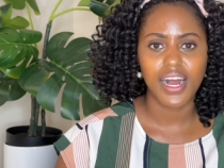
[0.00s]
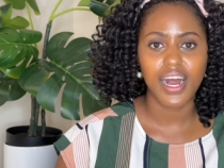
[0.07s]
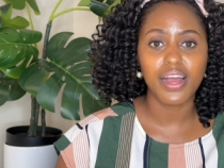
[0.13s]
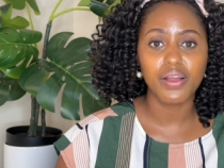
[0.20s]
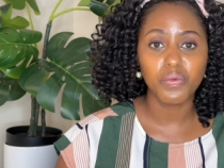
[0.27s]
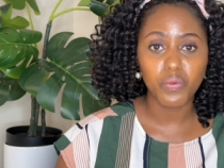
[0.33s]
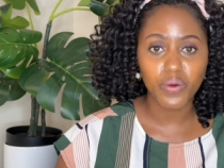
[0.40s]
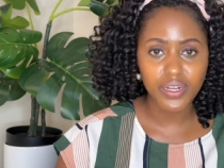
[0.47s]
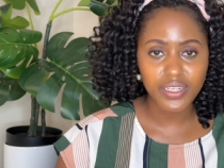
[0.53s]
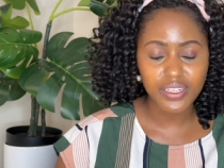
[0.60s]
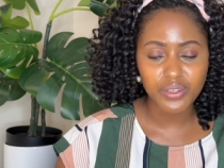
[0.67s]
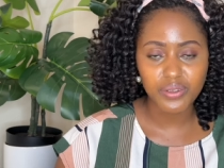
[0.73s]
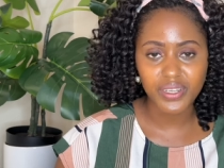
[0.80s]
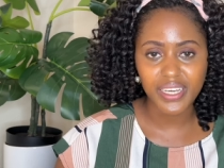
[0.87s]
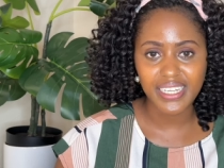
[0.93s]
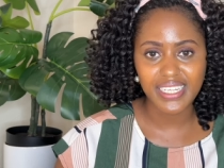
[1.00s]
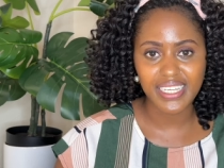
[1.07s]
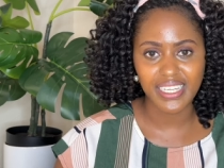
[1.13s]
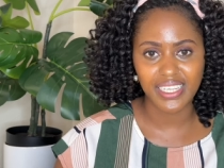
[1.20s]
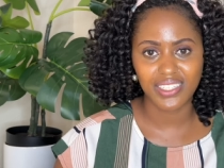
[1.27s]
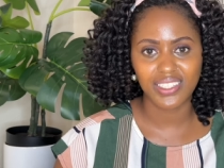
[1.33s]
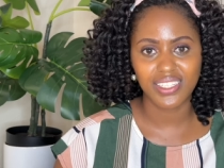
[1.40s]
I want to get
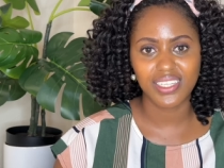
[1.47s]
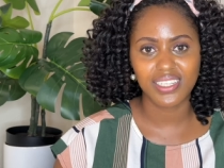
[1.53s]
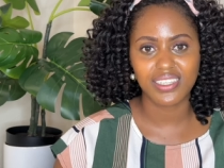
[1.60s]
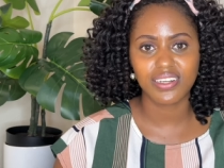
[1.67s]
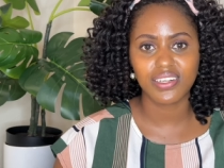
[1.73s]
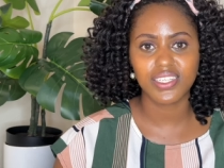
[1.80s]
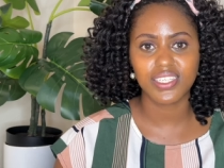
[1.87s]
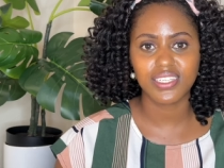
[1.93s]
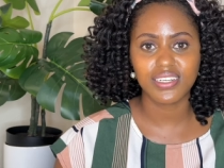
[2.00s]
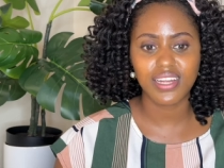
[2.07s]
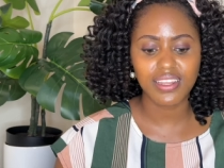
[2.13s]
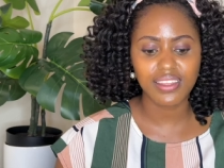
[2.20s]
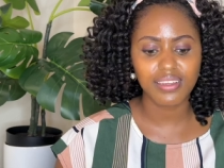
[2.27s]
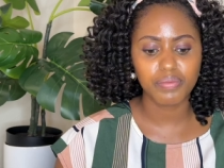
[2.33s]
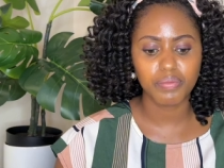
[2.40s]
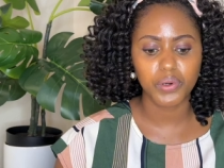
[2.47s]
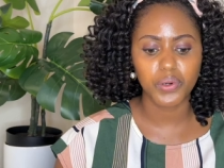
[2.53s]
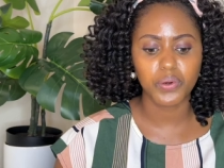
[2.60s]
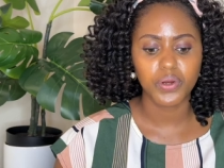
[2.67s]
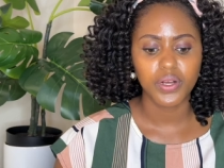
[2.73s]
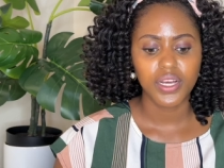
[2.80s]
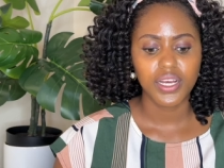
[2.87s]
healed. There is nothing
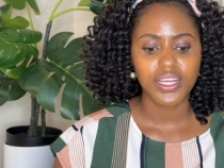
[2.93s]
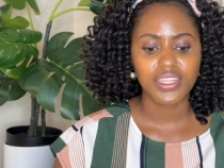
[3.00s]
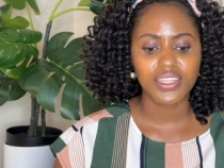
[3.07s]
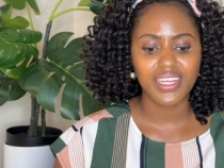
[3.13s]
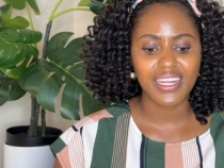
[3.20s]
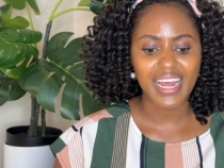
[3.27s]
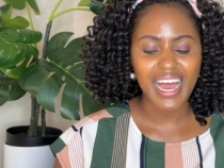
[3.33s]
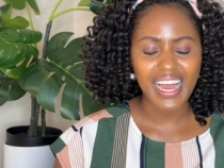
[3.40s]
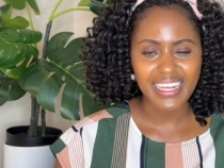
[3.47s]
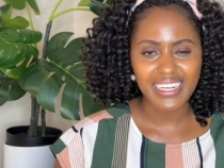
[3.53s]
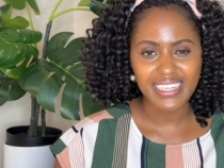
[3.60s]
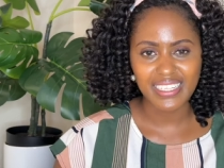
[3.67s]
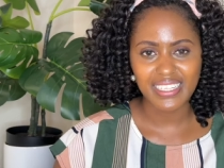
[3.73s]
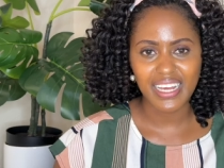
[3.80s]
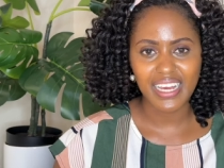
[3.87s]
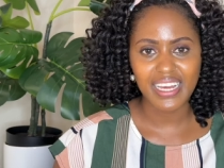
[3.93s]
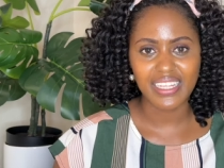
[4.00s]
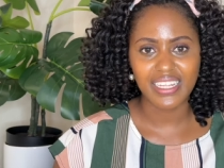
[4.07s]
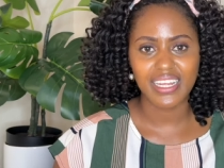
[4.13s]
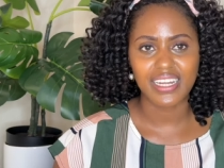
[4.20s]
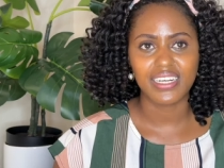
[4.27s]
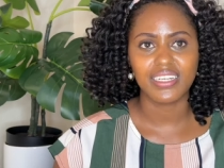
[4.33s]
more that I desire
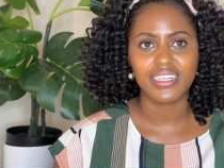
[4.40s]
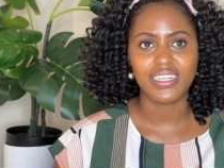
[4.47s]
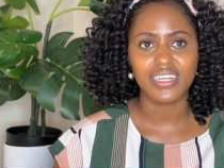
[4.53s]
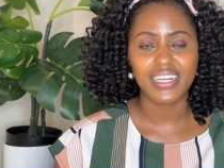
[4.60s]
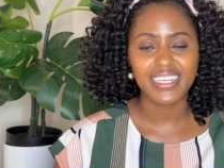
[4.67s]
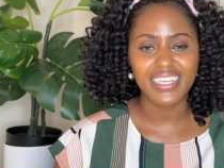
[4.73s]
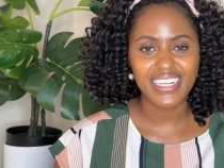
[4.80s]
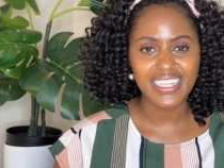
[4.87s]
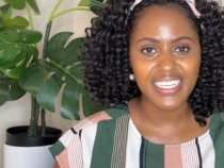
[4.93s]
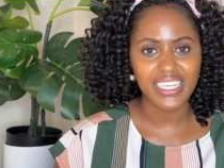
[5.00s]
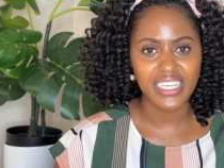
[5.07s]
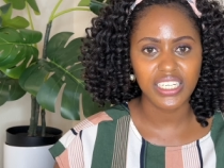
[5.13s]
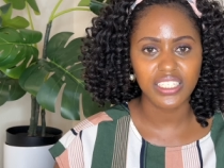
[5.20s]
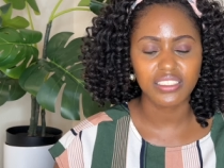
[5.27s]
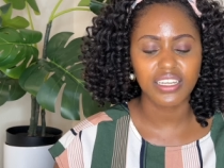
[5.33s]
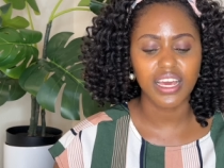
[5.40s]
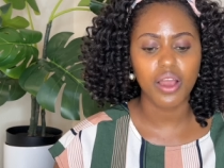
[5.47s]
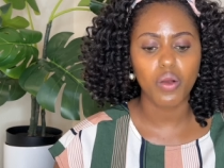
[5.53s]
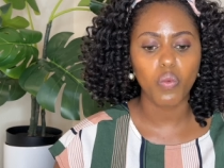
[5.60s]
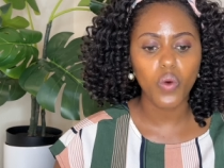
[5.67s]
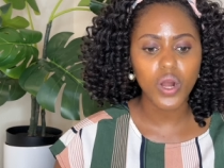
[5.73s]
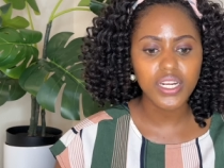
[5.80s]
than getting healed. I
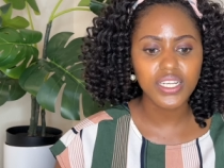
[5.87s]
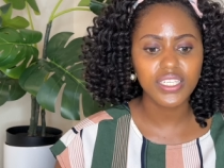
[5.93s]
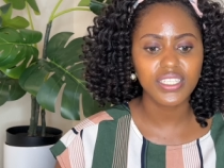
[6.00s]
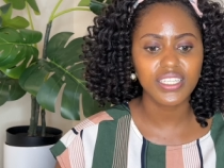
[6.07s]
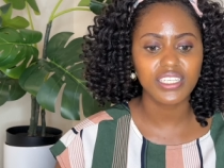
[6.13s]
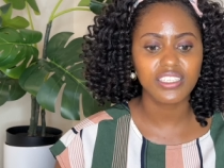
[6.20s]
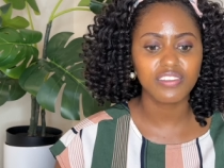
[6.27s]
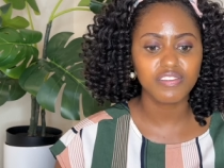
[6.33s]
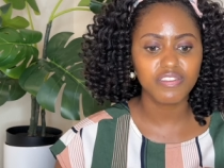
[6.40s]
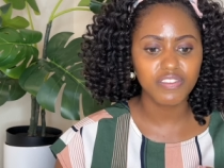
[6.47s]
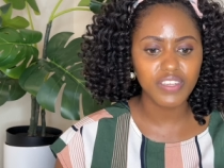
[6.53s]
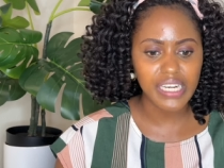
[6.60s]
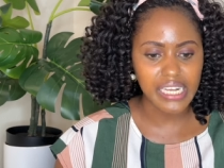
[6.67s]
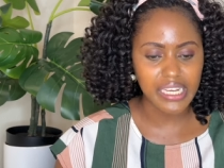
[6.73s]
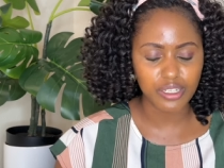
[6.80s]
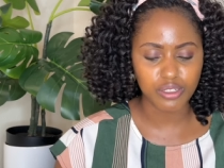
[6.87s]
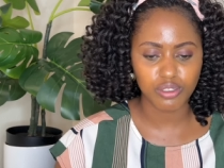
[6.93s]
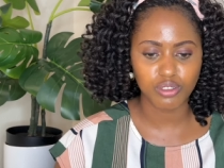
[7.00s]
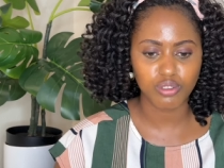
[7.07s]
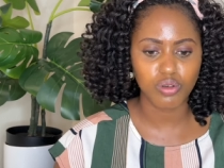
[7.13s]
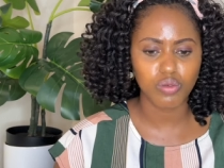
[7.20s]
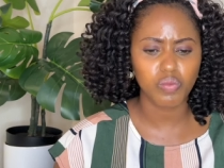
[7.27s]
want this feeling to
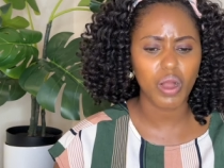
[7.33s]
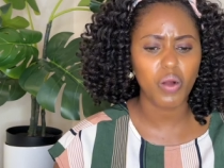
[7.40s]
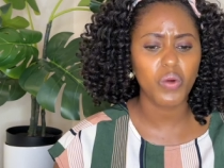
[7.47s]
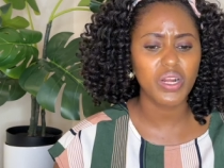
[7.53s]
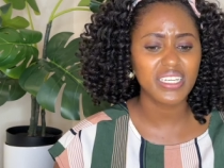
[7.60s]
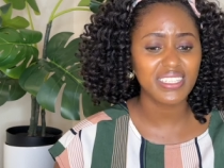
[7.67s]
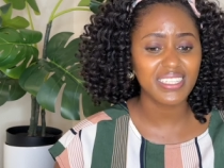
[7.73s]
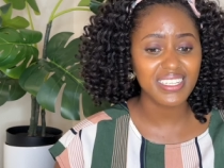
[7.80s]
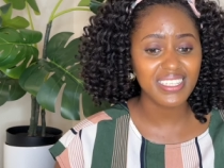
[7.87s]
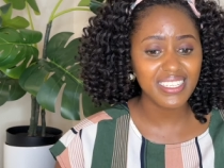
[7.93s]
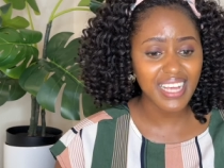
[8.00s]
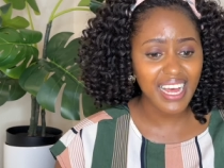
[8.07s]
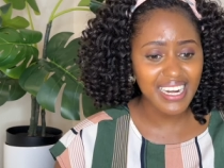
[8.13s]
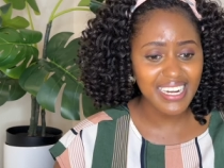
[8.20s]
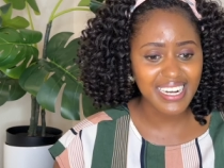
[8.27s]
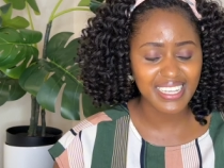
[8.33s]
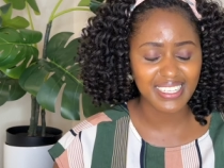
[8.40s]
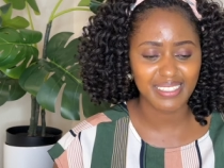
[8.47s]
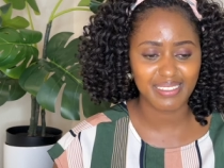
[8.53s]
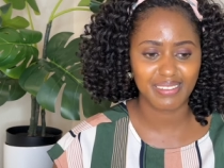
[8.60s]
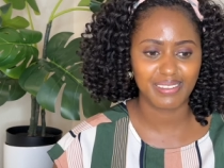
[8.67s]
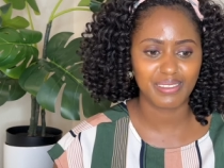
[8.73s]
stop. I want the sadness
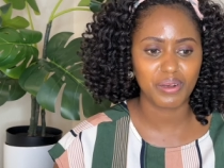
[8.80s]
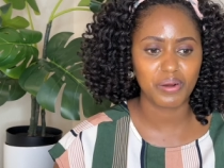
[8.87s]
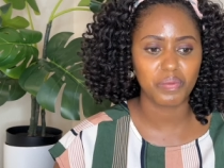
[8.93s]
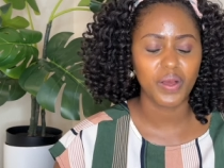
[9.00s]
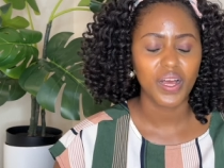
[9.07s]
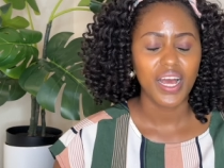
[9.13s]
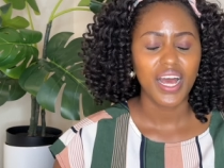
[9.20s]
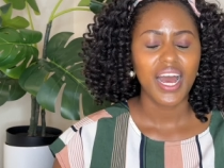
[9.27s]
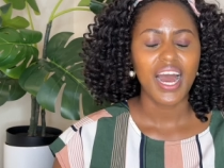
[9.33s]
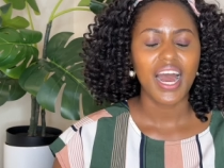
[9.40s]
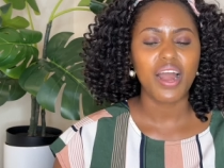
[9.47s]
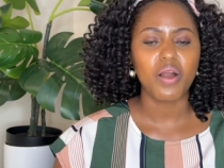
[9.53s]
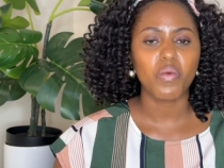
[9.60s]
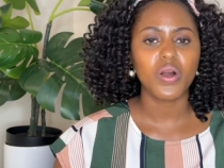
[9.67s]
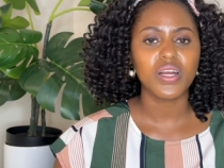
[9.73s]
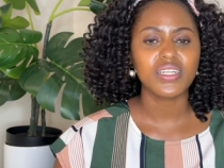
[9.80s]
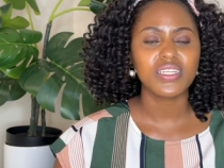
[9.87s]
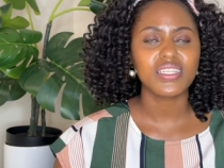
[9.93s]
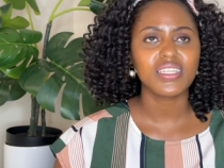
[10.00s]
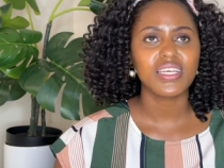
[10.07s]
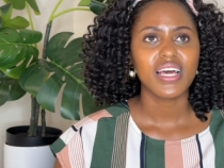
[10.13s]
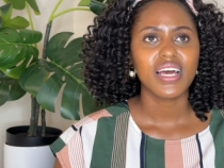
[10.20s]
to stop. I want
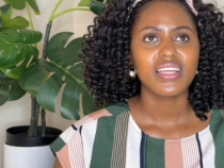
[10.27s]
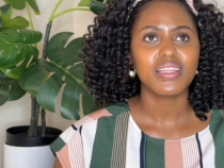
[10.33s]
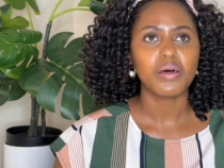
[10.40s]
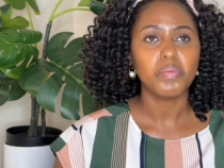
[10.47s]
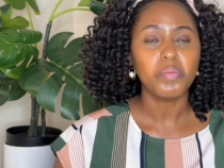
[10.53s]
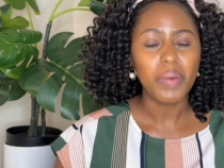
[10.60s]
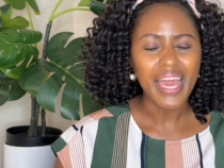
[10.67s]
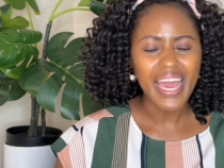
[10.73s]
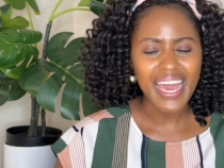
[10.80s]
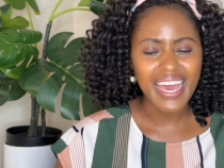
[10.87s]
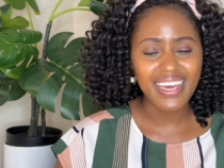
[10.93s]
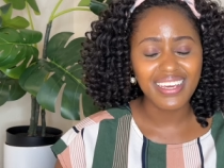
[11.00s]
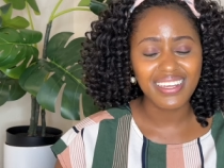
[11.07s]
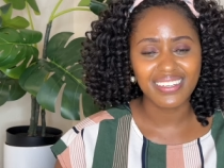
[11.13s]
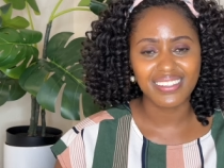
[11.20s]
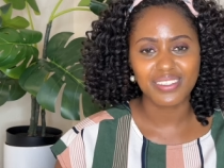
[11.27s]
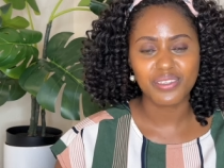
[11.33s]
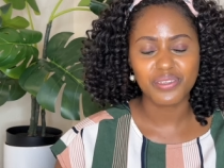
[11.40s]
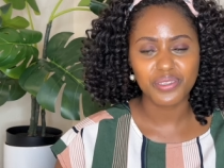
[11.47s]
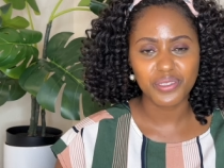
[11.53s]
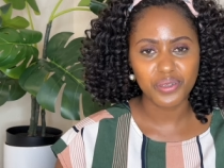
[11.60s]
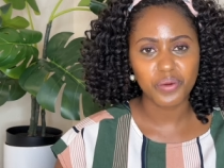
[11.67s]
the pain
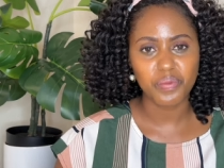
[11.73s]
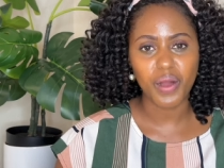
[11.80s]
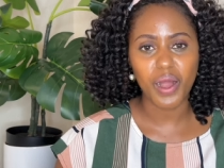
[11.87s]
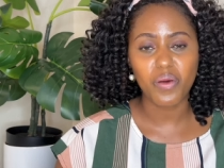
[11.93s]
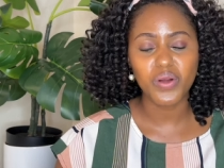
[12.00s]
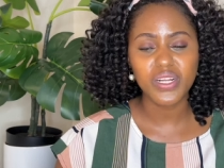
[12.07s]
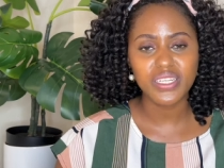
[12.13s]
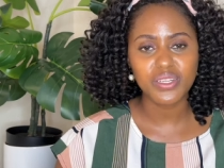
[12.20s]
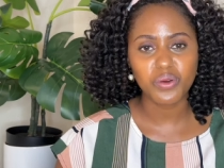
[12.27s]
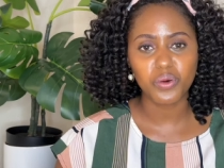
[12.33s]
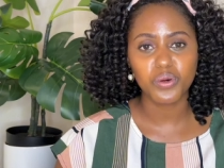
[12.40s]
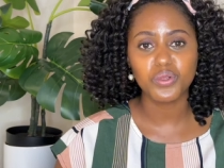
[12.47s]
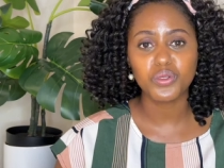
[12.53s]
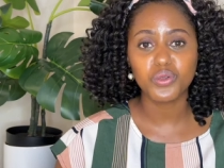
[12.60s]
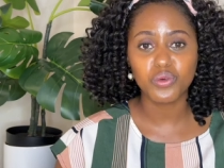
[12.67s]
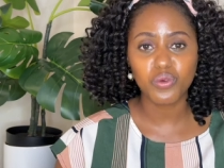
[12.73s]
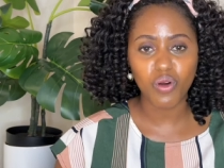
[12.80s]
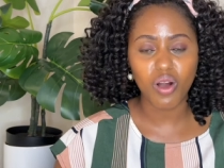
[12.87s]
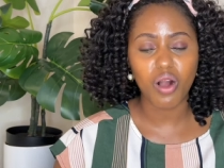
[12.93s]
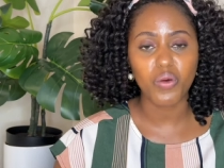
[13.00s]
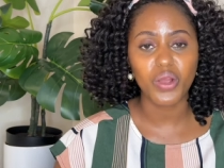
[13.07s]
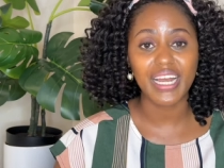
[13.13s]
to stop. I want it all to go
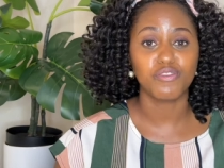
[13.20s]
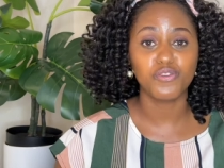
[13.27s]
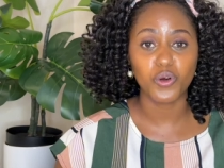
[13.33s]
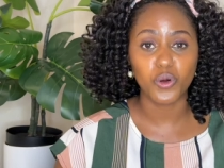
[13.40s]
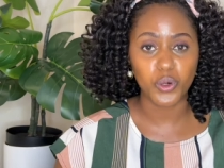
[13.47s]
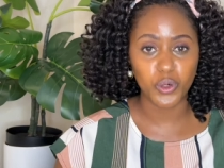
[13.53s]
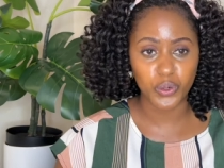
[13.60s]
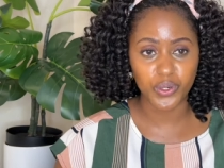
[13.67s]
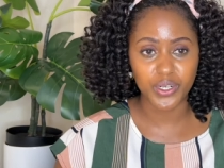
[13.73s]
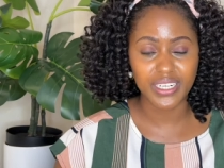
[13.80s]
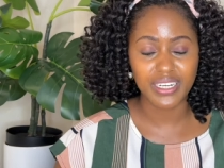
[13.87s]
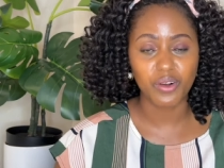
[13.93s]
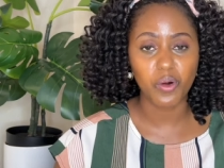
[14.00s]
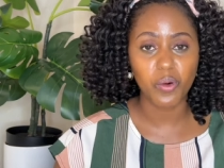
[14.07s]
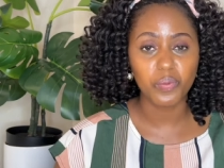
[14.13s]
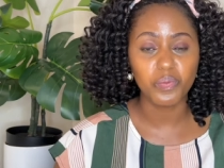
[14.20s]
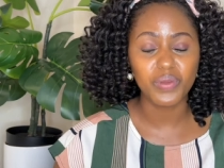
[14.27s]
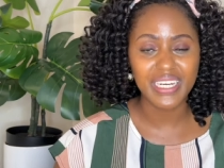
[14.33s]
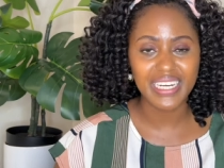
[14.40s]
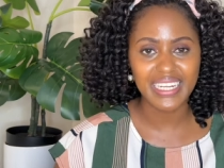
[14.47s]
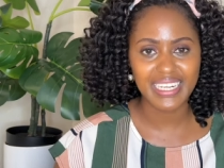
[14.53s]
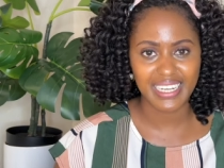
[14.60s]
away for good
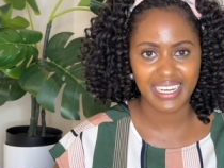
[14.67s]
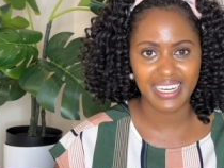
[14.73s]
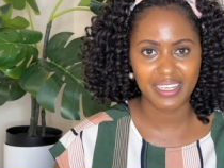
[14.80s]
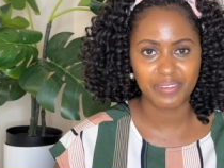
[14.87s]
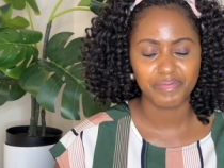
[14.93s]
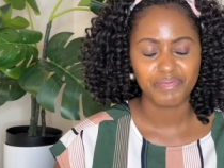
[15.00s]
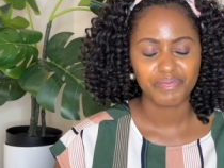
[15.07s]
completely